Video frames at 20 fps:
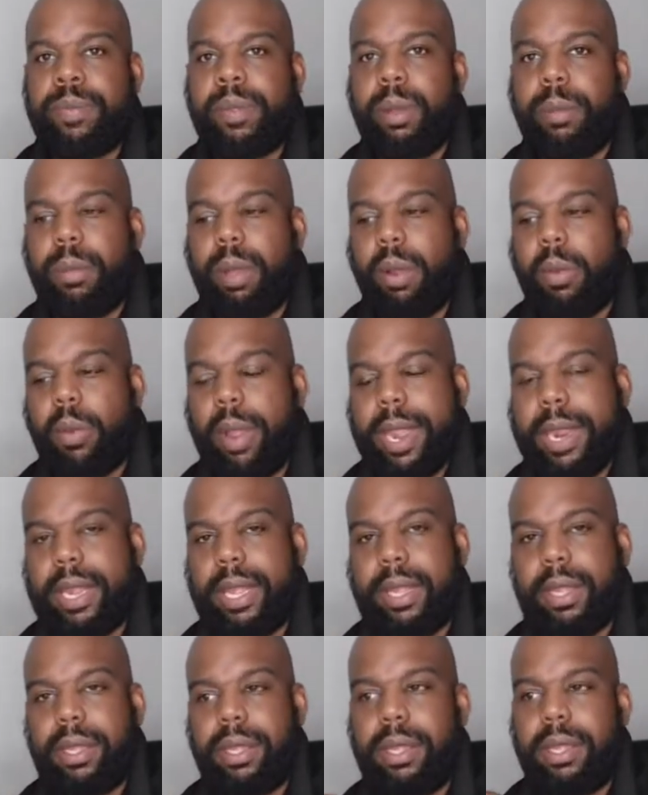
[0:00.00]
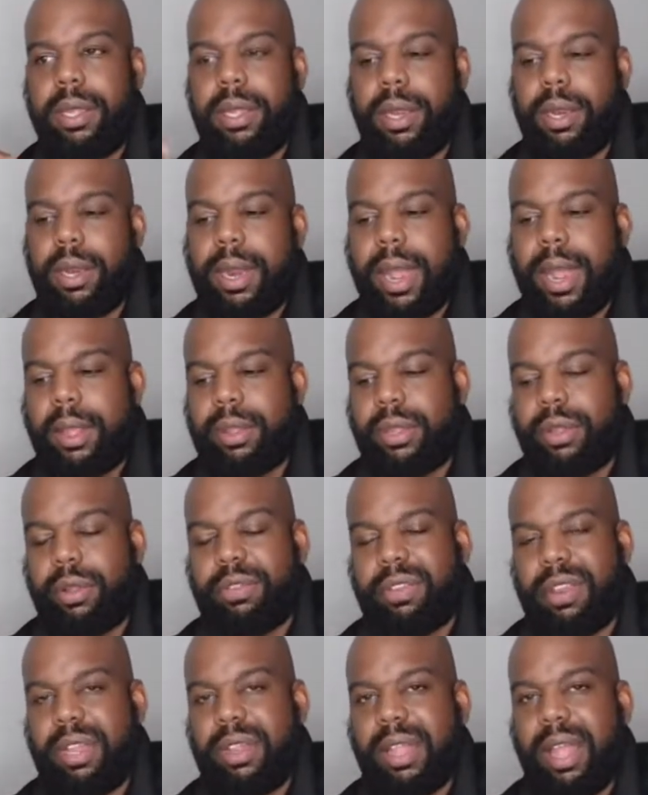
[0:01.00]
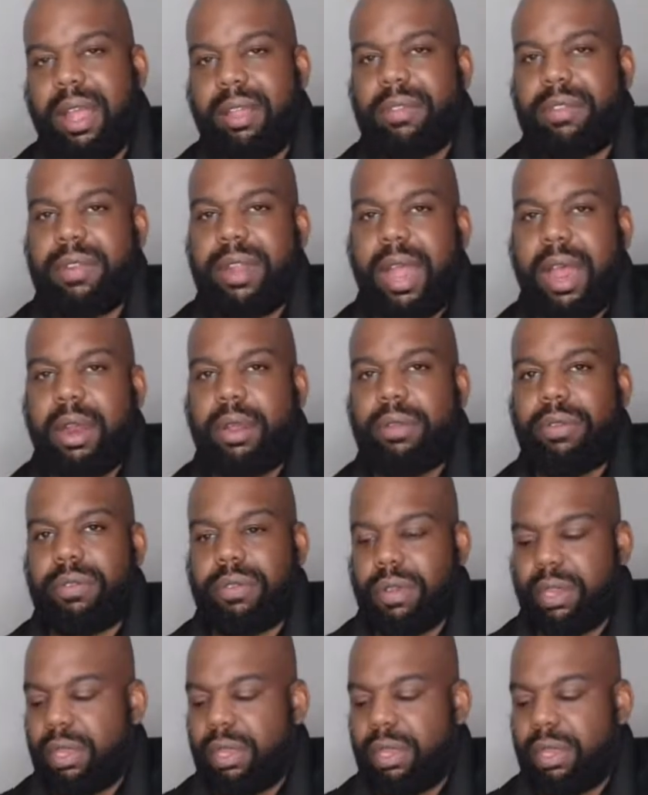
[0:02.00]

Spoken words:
By waiting, now your $10,000